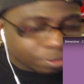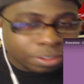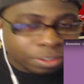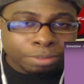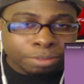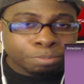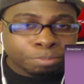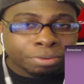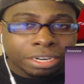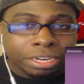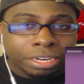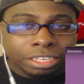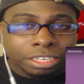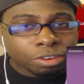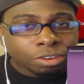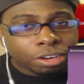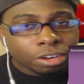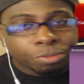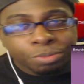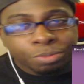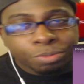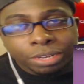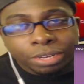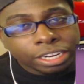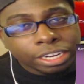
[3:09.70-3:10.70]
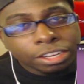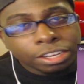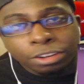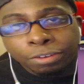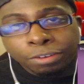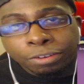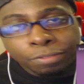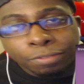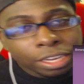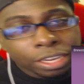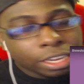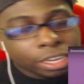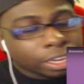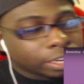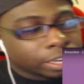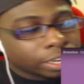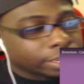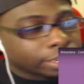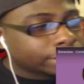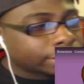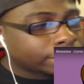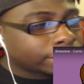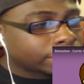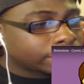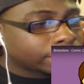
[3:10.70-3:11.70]
Bryce Squad, we gotta go to VidCon.
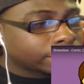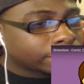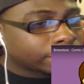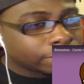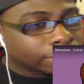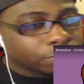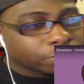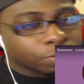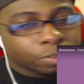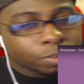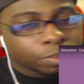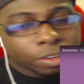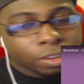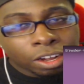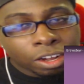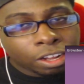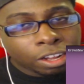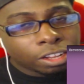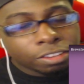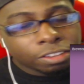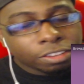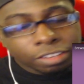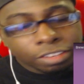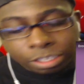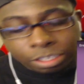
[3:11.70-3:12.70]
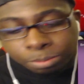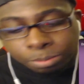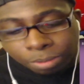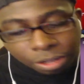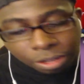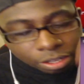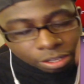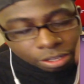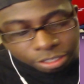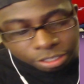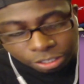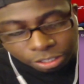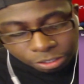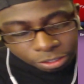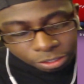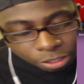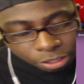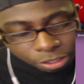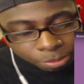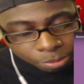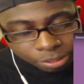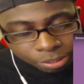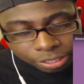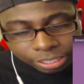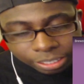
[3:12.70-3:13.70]
All our smaller
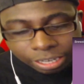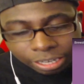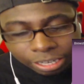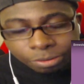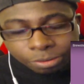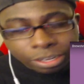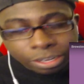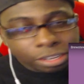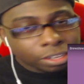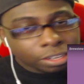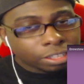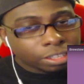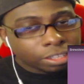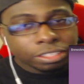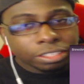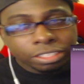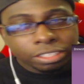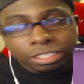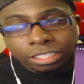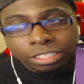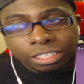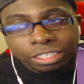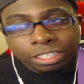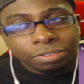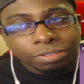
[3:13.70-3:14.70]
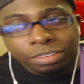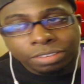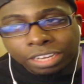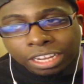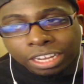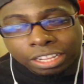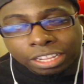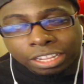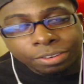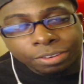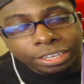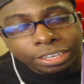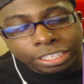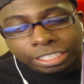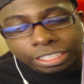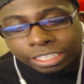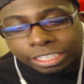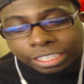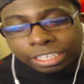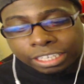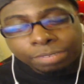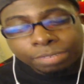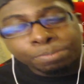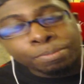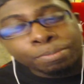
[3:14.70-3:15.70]
YouTubers that we all come together, we just
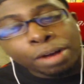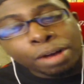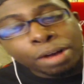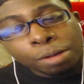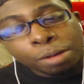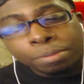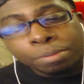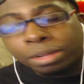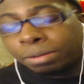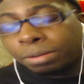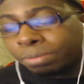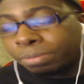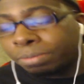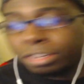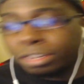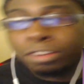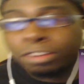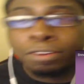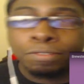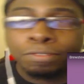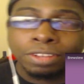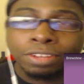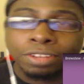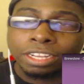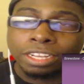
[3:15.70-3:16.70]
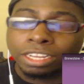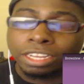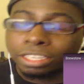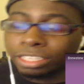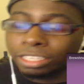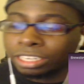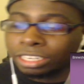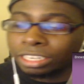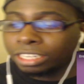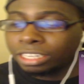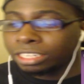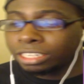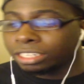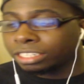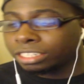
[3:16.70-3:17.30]
gotta mob up and go to VidCon together.